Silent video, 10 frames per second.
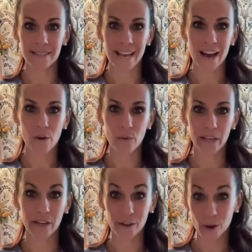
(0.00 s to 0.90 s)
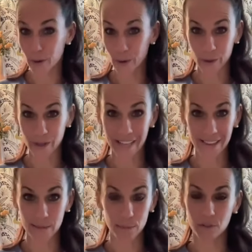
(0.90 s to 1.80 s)
now we co create
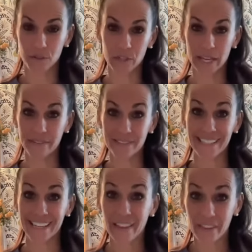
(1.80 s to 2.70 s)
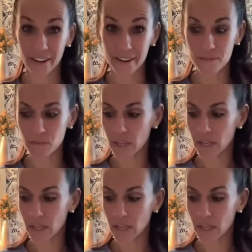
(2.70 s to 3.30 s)
this beautiful life together